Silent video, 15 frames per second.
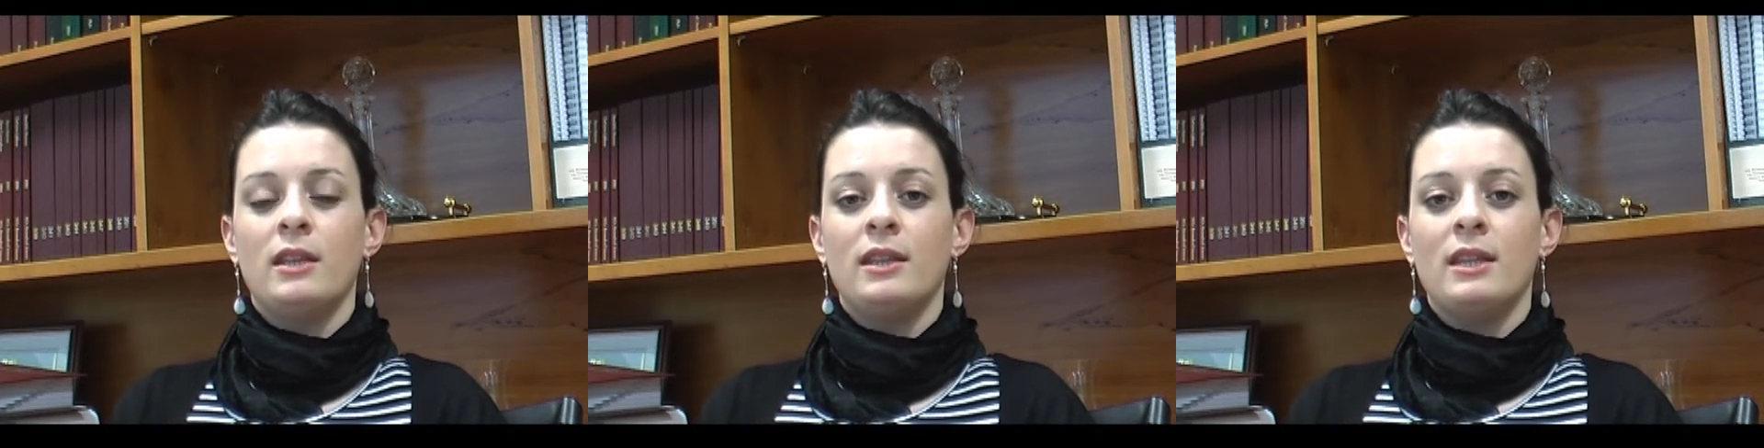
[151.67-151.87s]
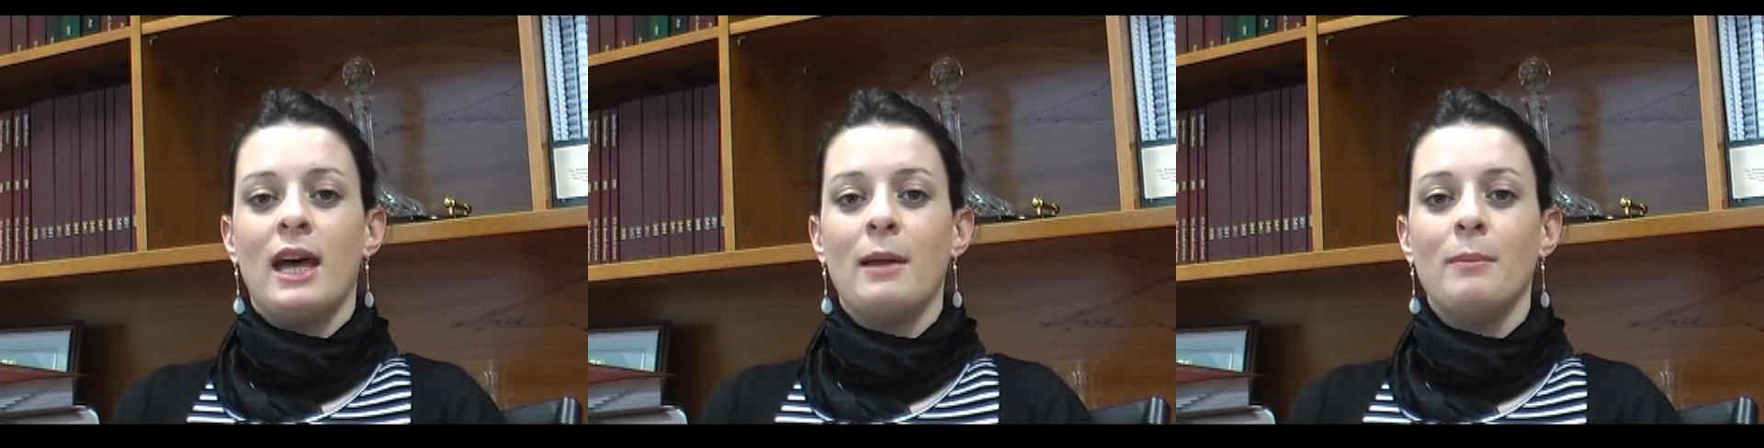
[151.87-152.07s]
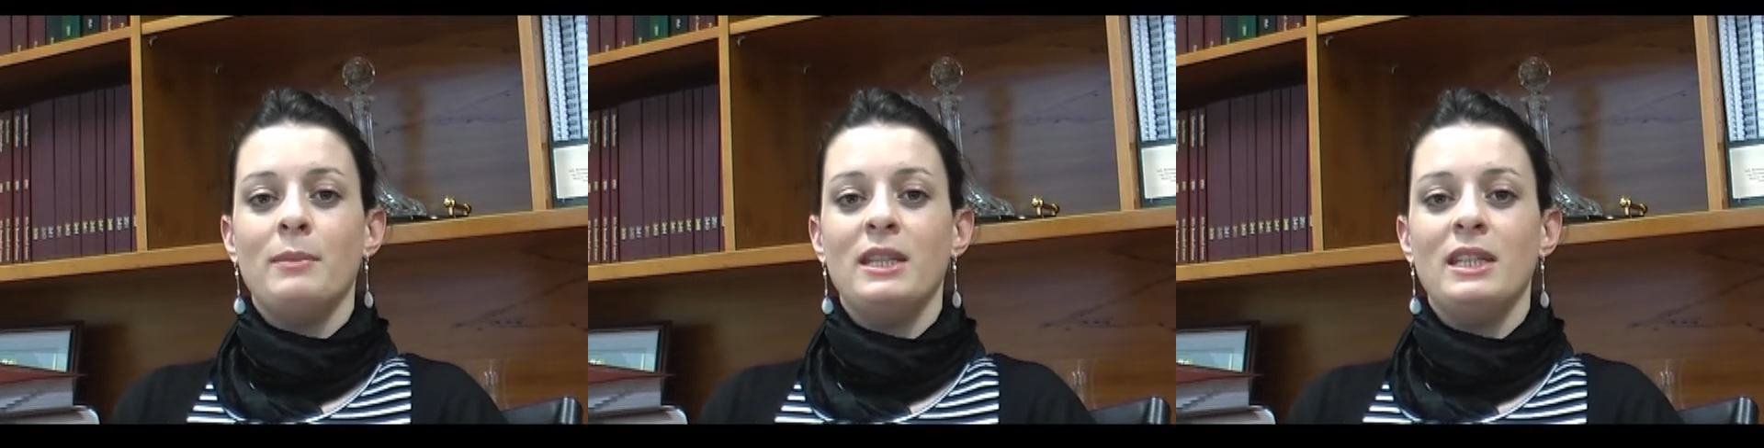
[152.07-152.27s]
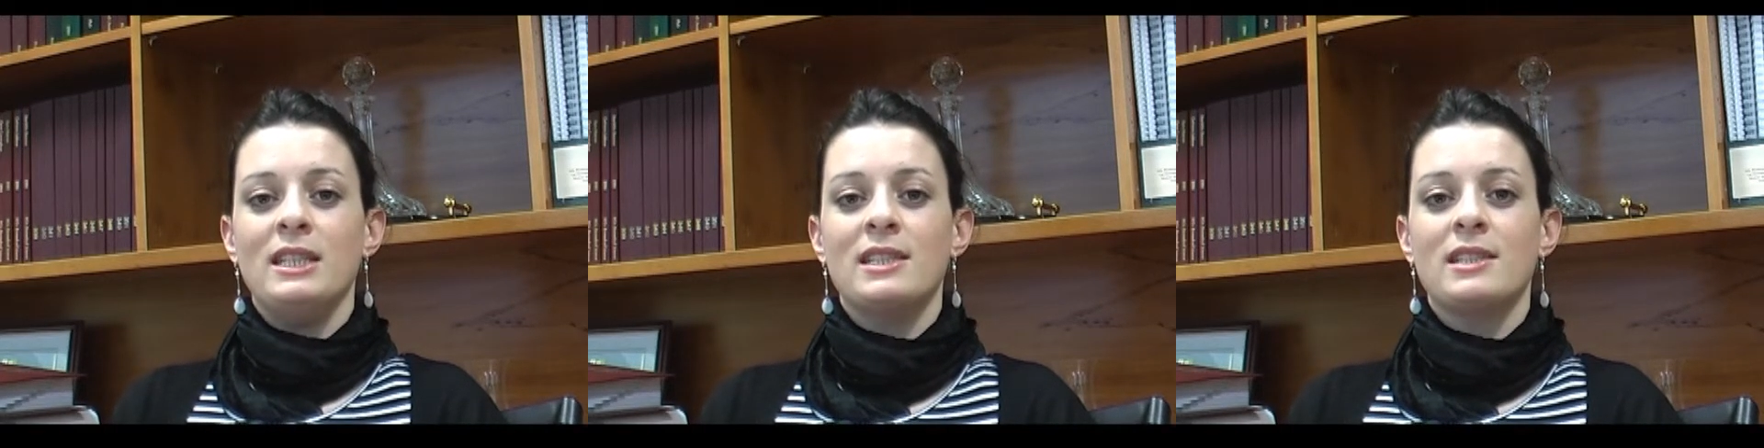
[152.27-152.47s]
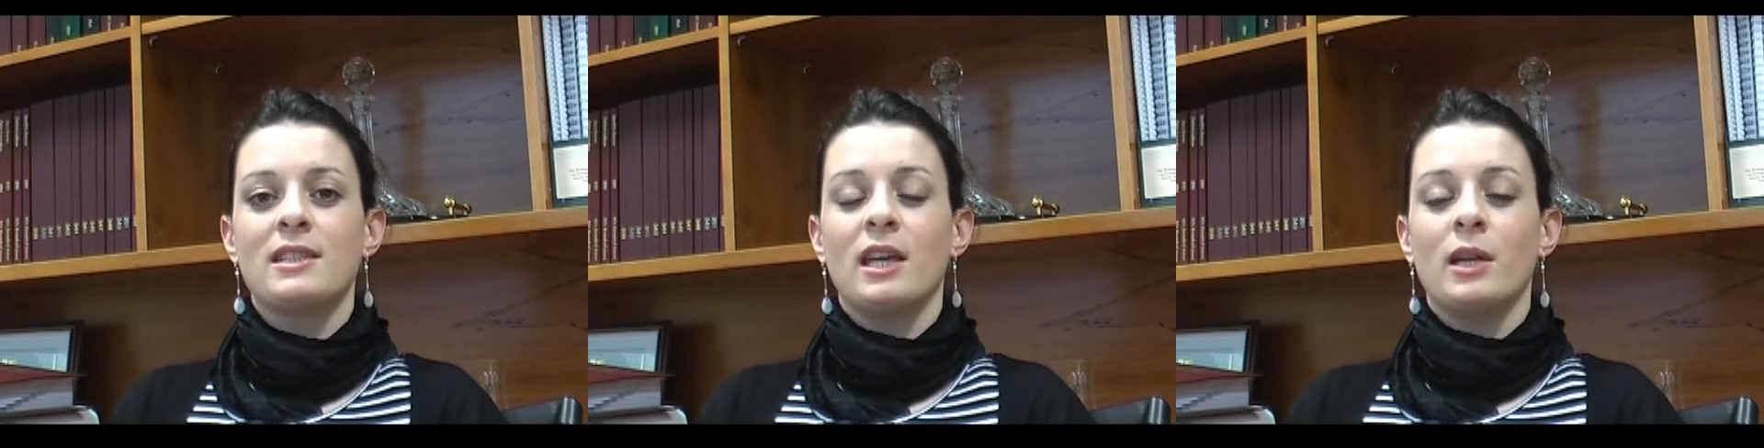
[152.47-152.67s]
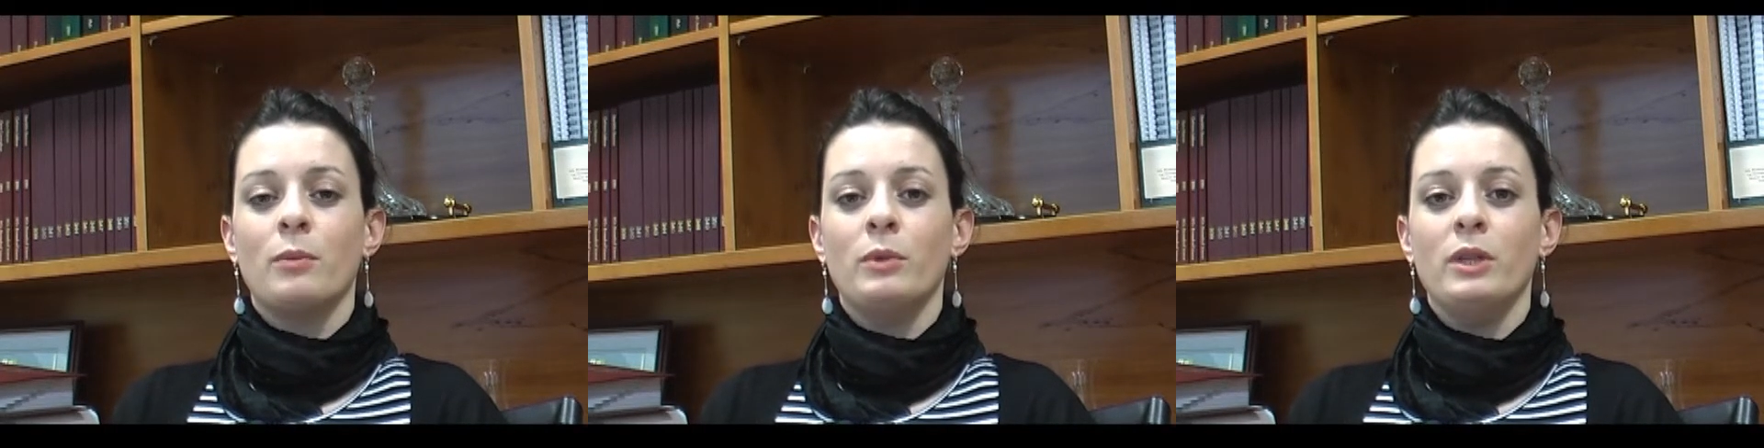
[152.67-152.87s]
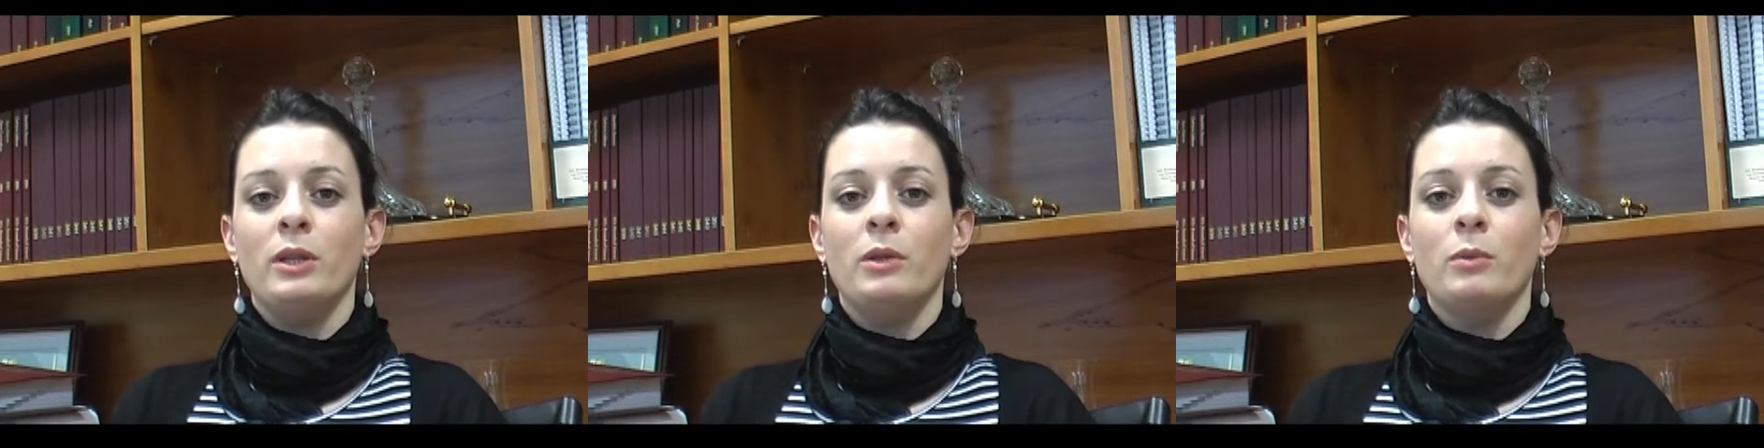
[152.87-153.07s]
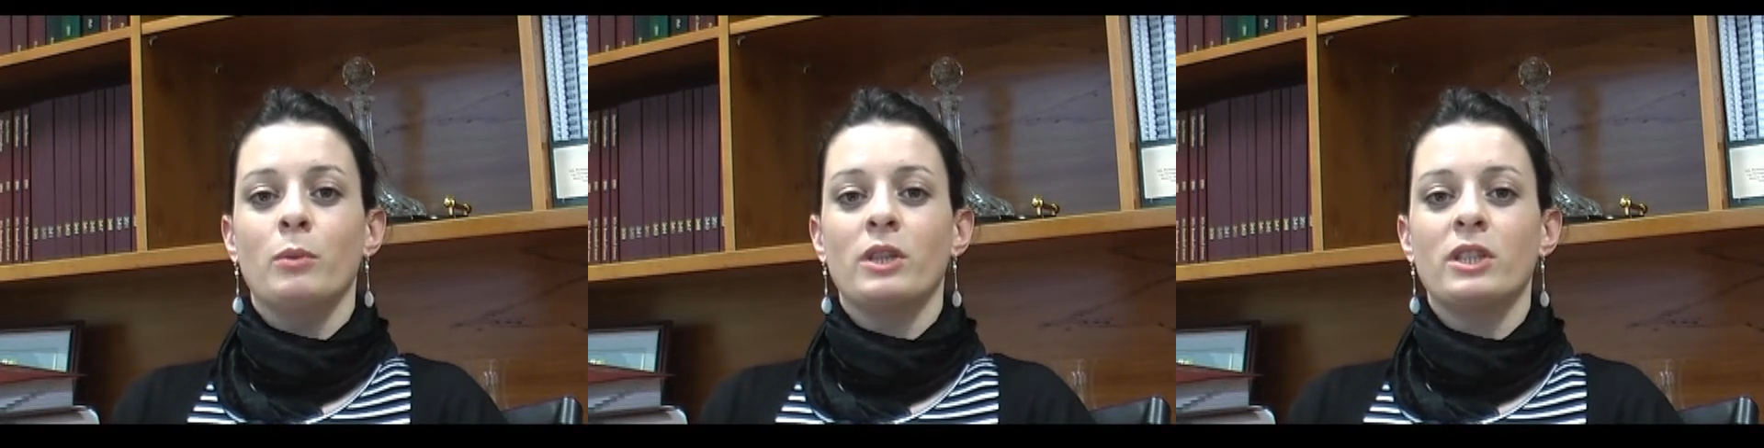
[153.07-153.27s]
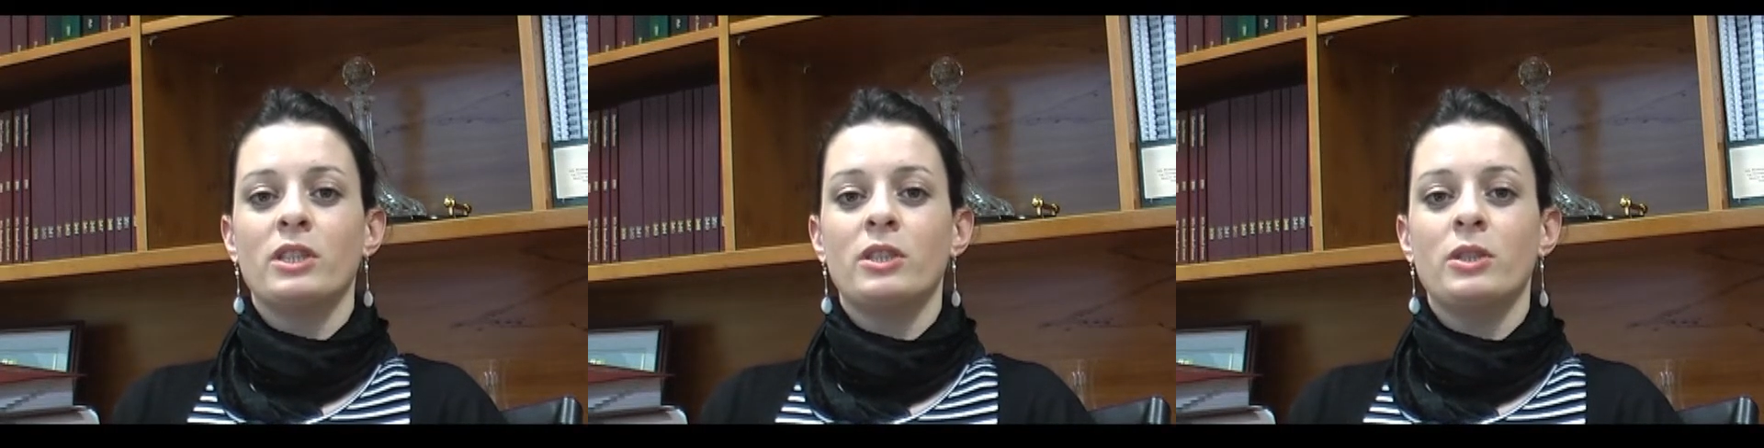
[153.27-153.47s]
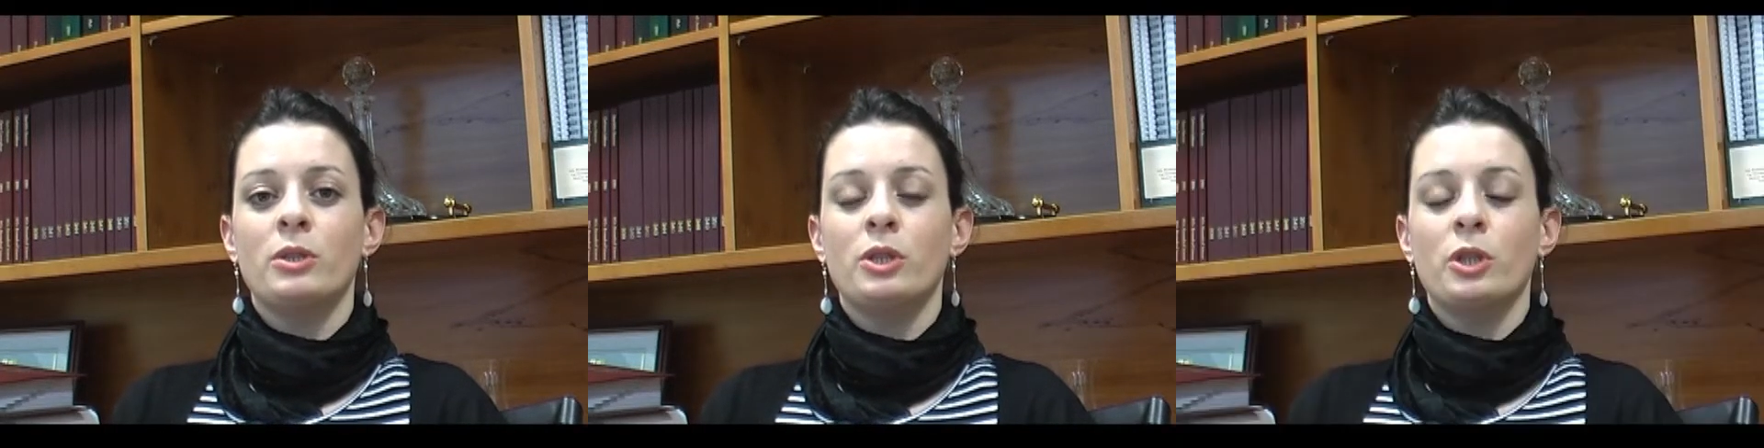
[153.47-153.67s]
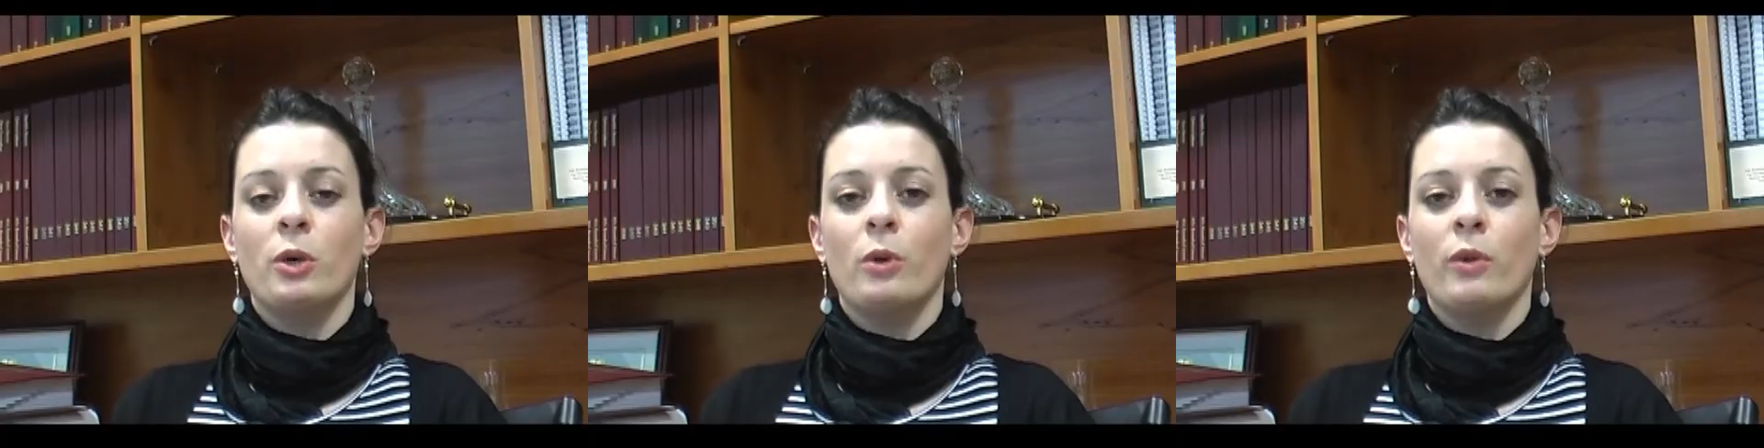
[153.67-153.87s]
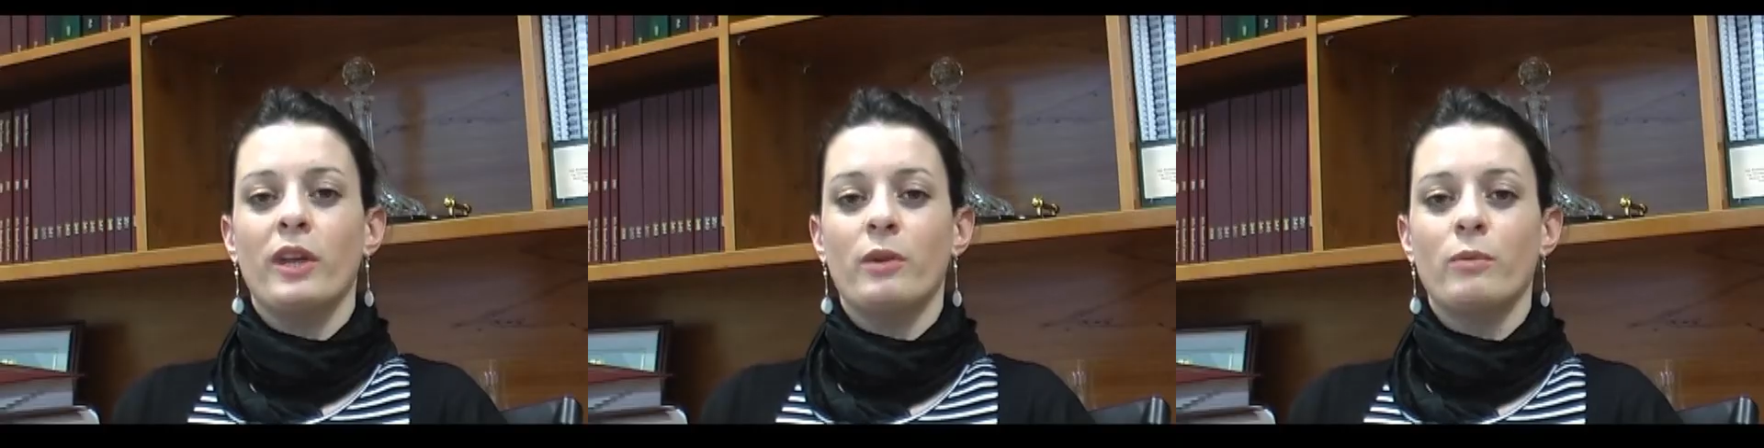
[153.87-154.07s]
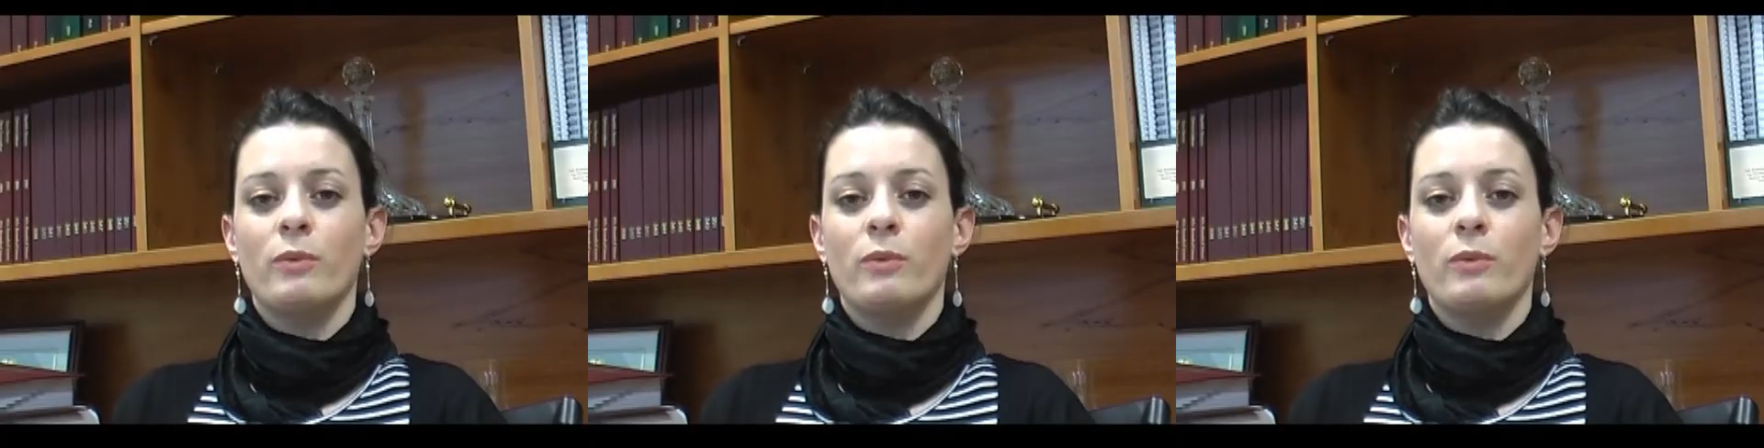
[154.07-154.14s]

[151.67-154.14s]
That means that we wanted to show that